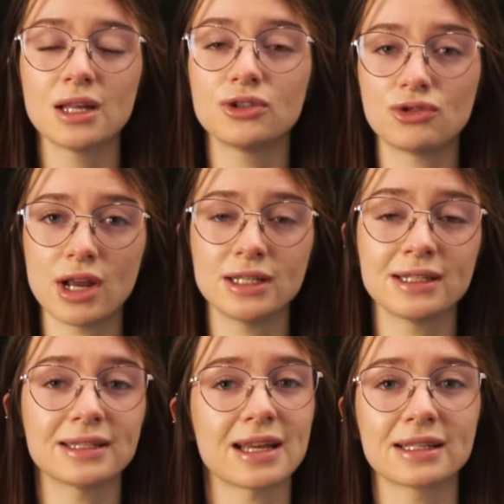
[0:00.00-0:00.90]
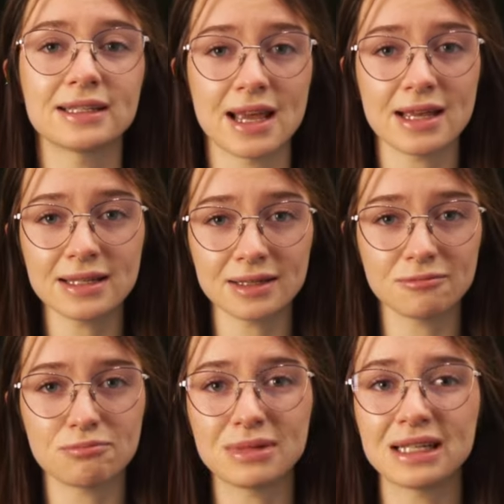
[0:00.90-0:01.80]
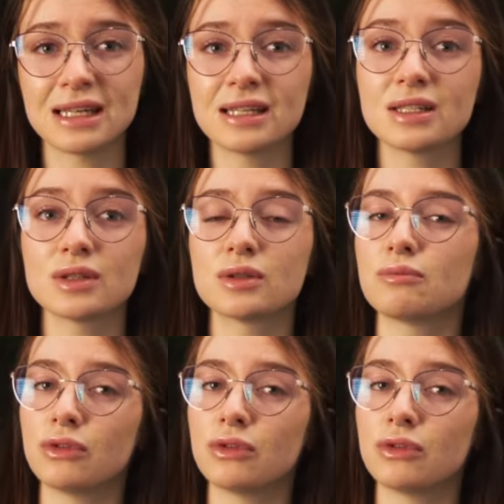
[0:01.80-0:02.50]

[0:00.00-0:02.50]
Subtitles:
Trading success begins